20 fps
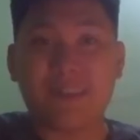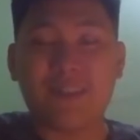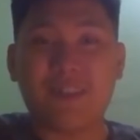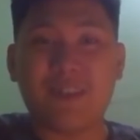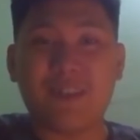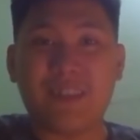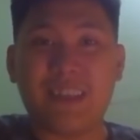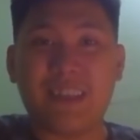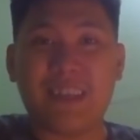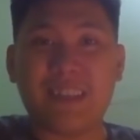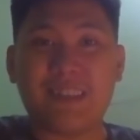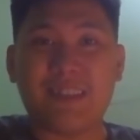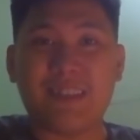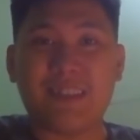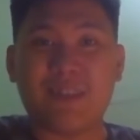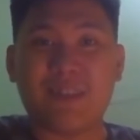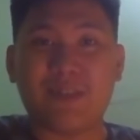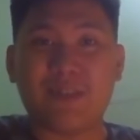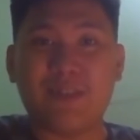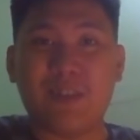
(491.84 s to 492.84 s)
so you need
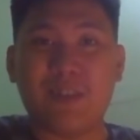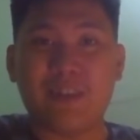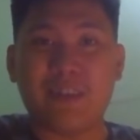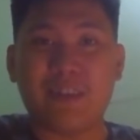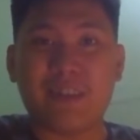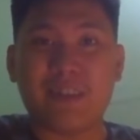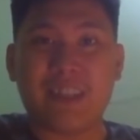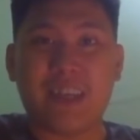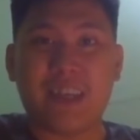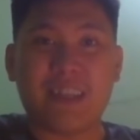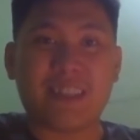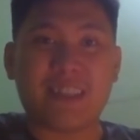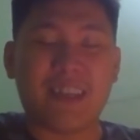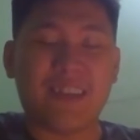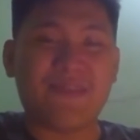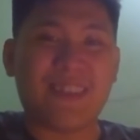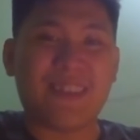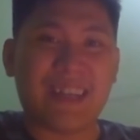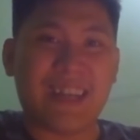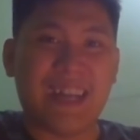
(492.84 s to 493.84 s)
to learn
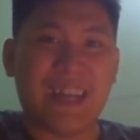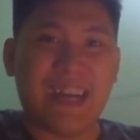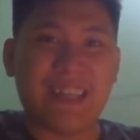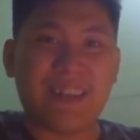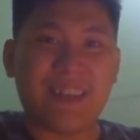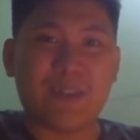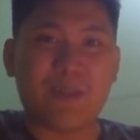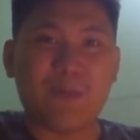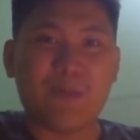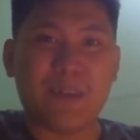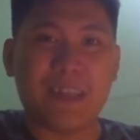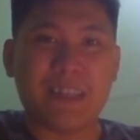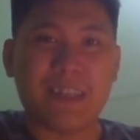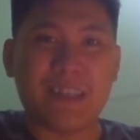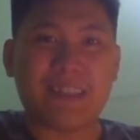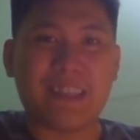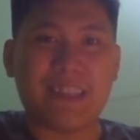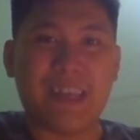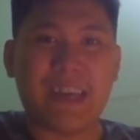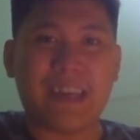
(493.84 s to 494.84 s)
some Tagalog
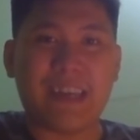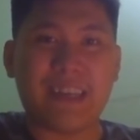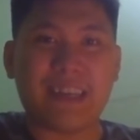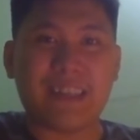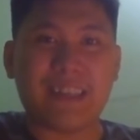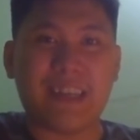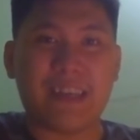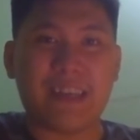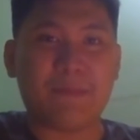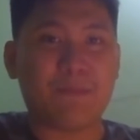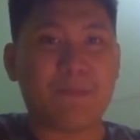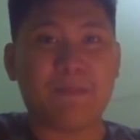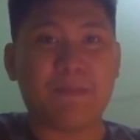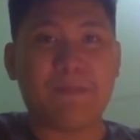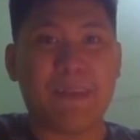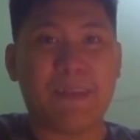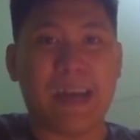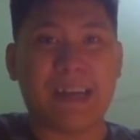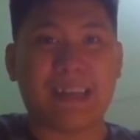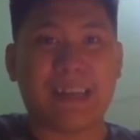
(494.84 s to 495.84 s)
words there
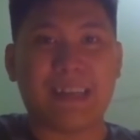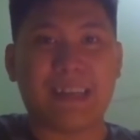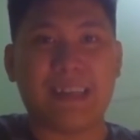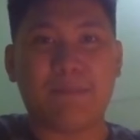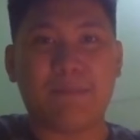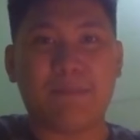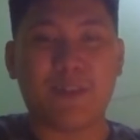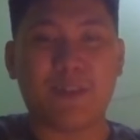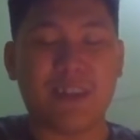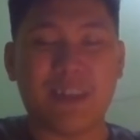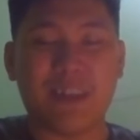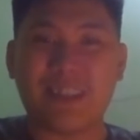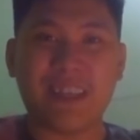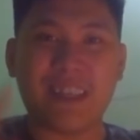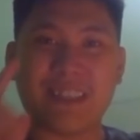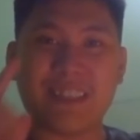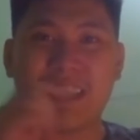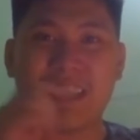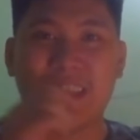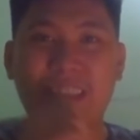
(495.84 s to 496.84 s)
back for
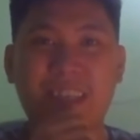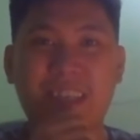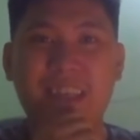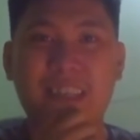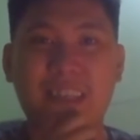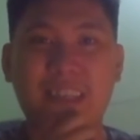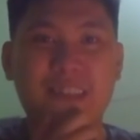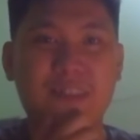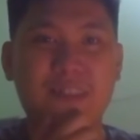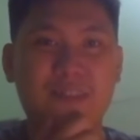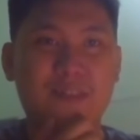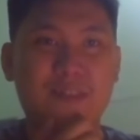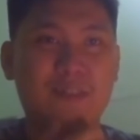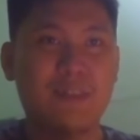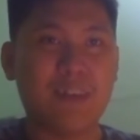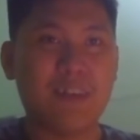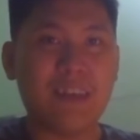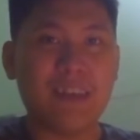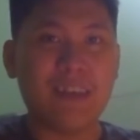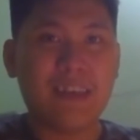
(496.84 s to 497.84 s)
just a year
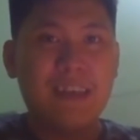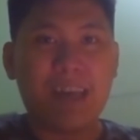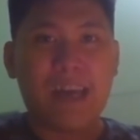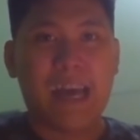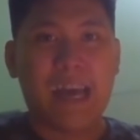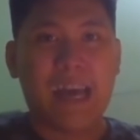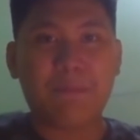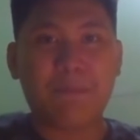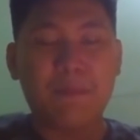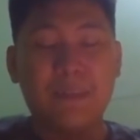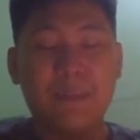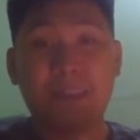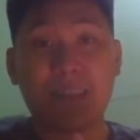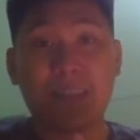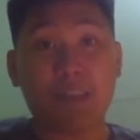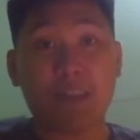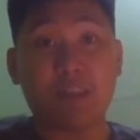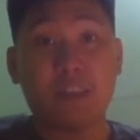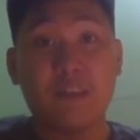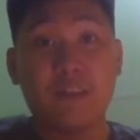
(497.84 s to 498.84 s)
to having
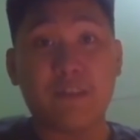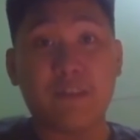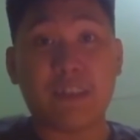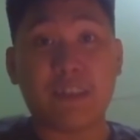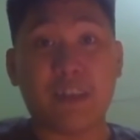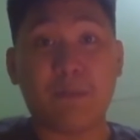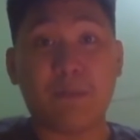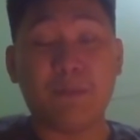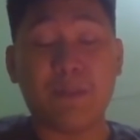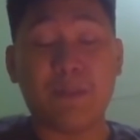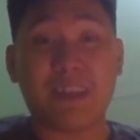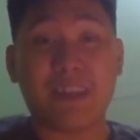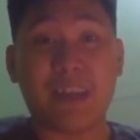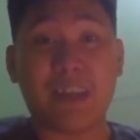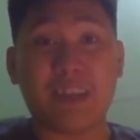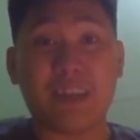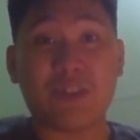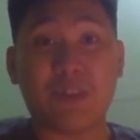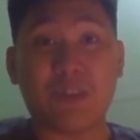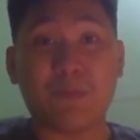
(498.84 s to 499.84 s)
such a great
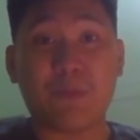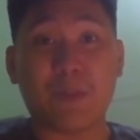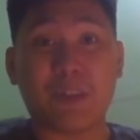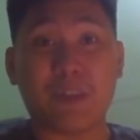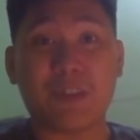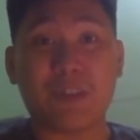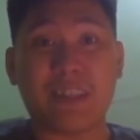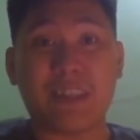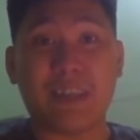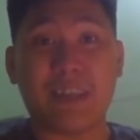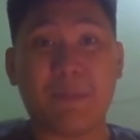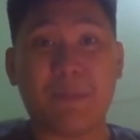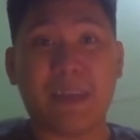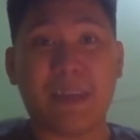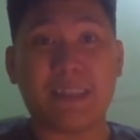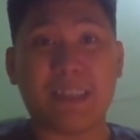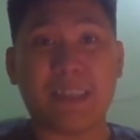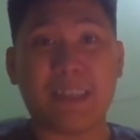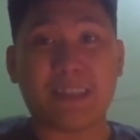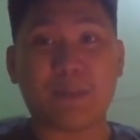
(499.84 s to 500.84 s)
communication with the
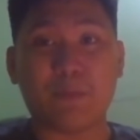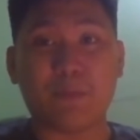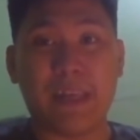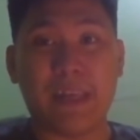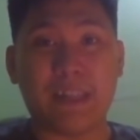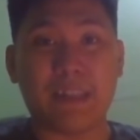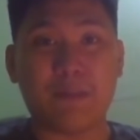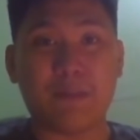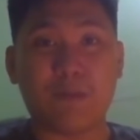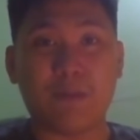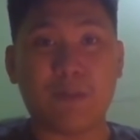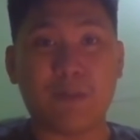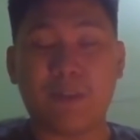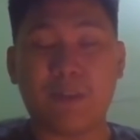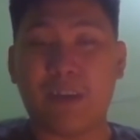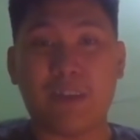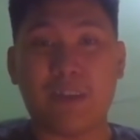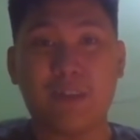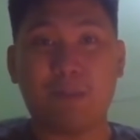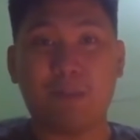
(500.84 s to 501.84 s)
teammates as well. We
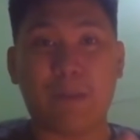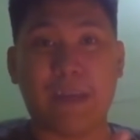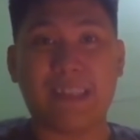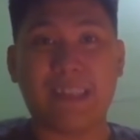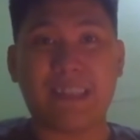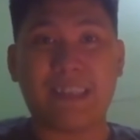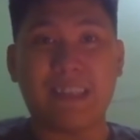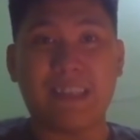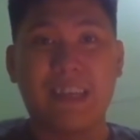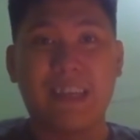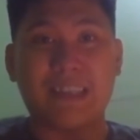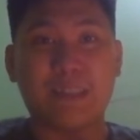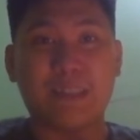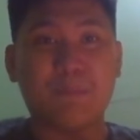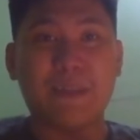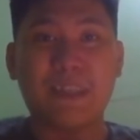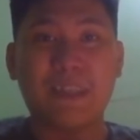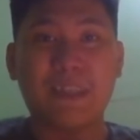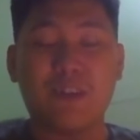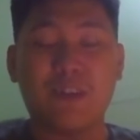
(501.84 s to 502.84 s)
already
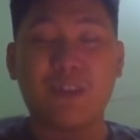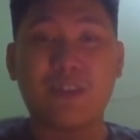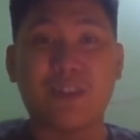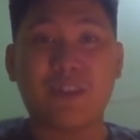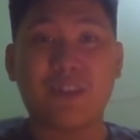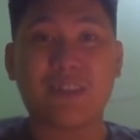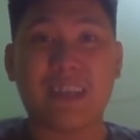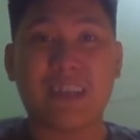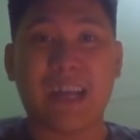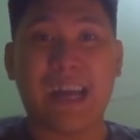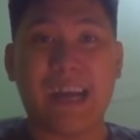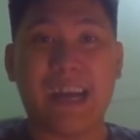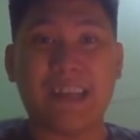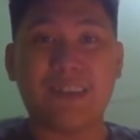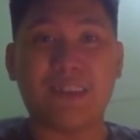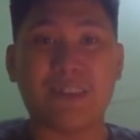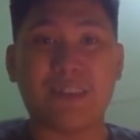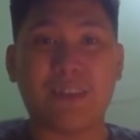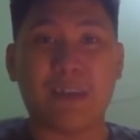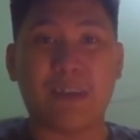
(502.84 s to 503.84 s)
speak also
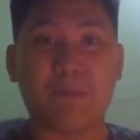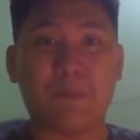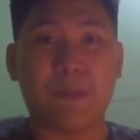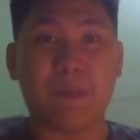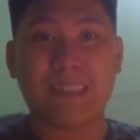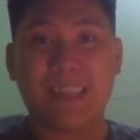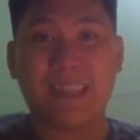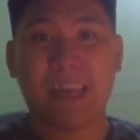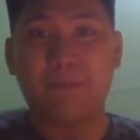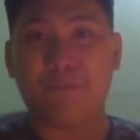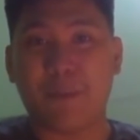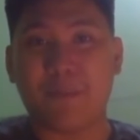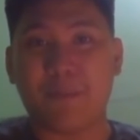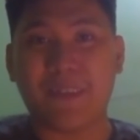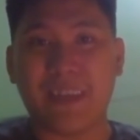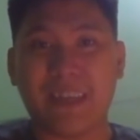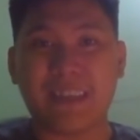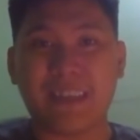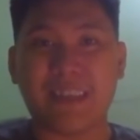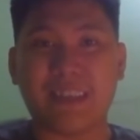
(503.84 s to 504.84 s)
Tagalog aside from
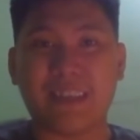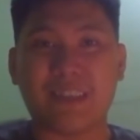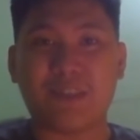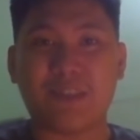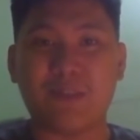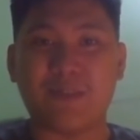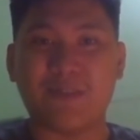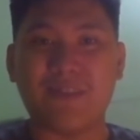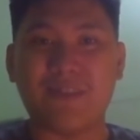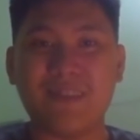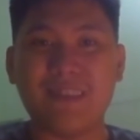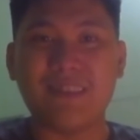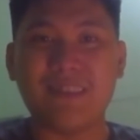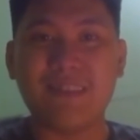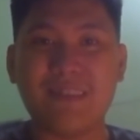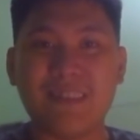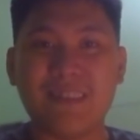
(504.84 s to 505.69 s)
English too.